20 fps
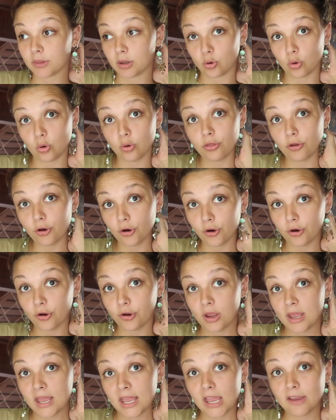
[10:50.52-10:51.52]
Although
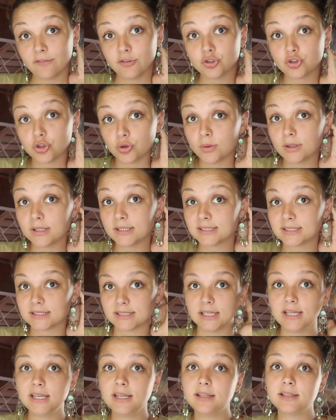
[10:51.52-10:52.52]
if you do want to
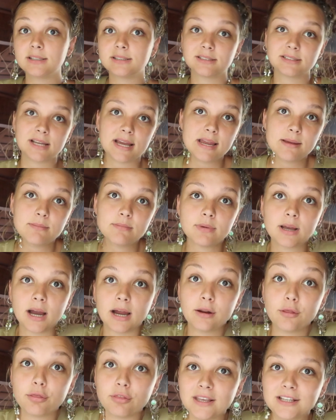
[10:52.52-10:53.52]
see the same
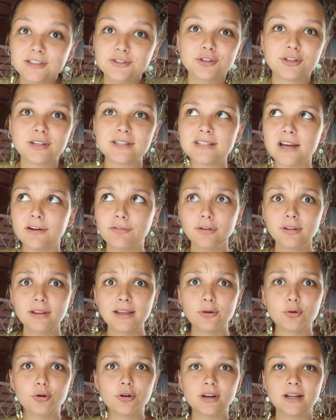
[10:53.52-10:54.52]
kind of things, you can
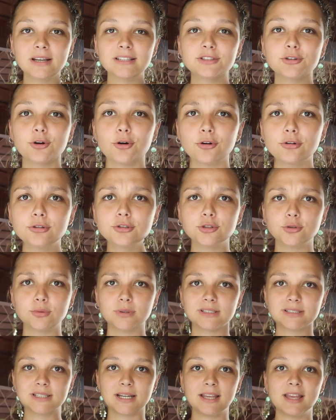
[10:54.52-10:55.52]
definitely organize your own
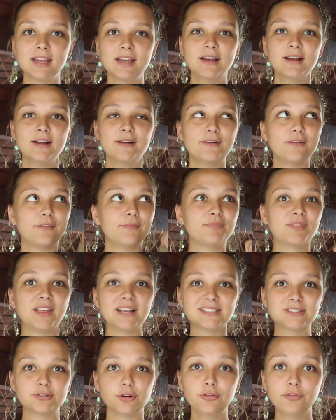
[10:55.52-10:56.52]
tours. Like
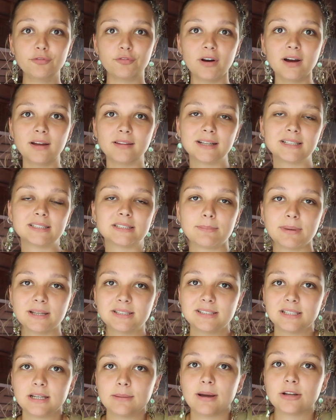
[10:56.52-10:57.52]
that's so fun. Like it's the
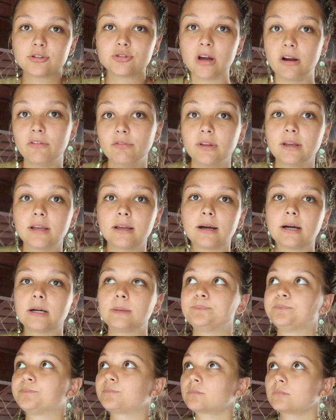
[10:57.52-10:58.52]
best thing about
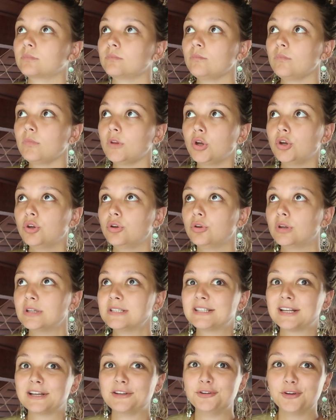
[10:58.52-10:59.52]
traveling
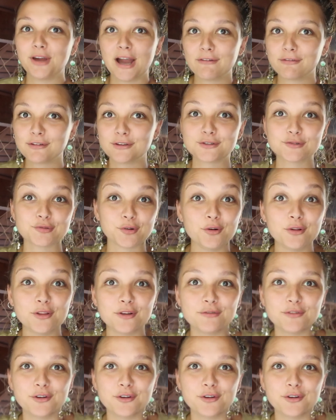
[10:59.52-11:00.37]
is that you have control of